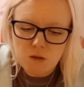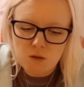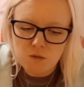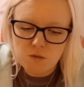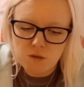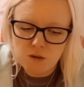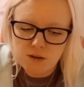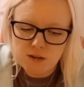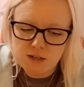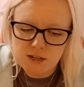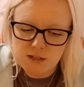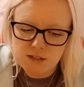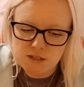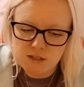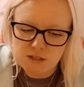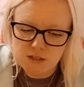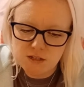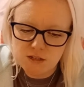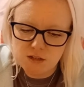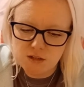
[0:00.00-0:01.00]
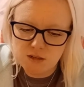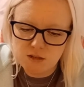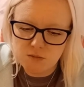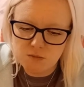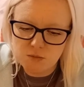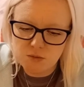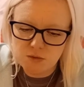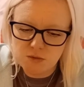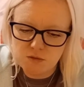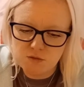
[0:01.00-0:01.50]
Finances could
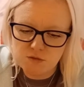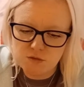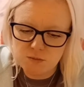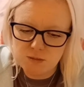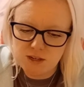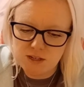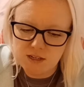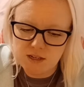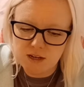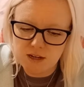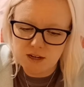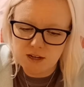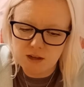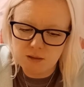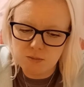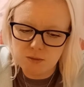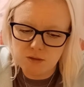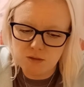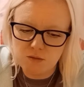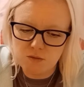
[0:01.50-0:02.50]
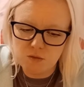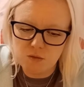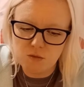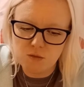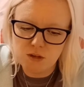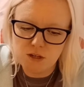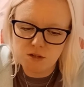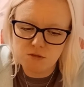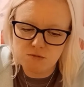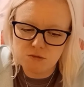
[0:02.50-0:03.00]
improve dramatically, but
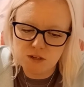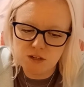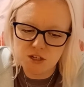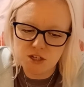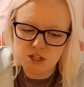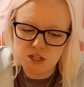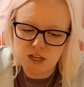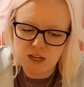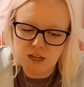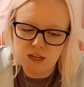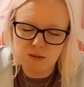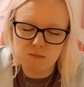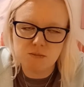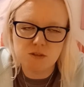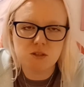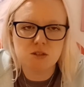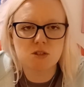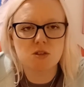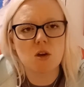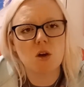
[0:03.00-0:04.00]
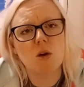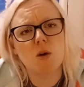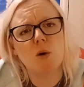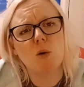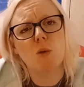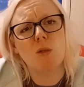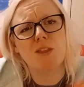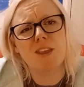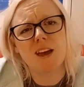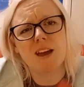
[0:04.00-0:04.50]
avoid rich schemes.
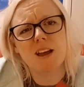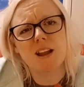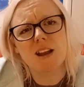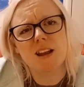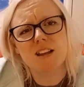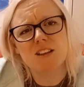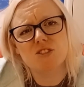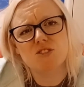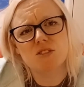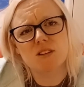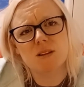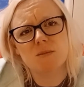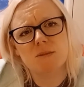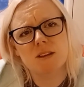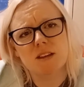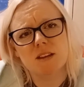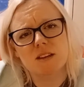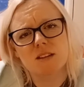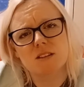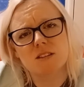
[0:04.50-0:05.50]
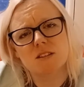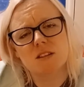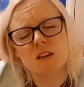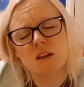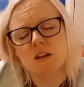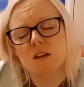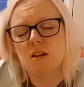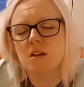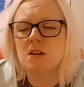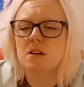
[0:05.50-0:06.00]
So that literally means
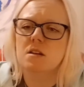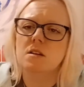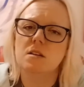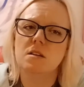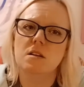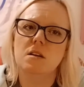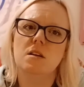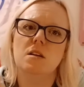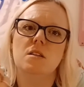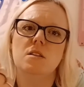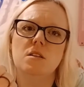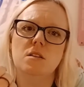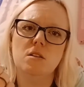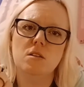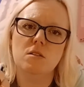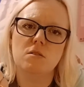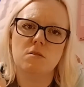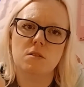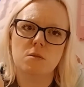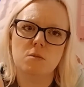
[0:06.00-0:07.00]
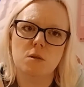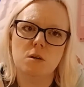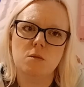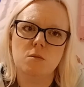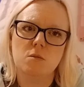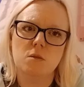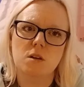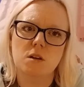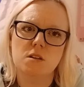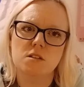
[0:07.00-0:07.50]
the lottery won't
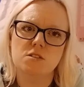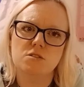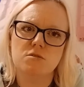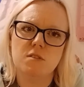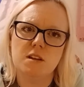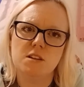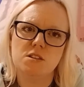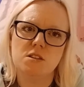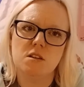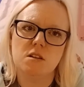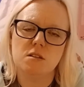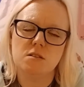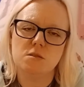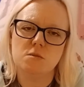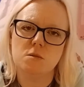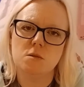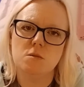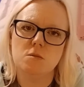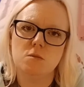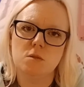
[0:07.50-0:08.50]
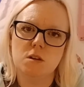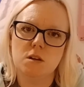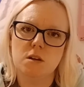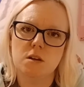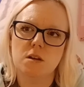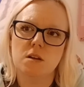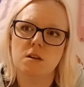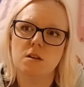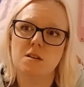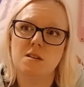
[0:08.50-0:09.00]
work, scratch cards won't work,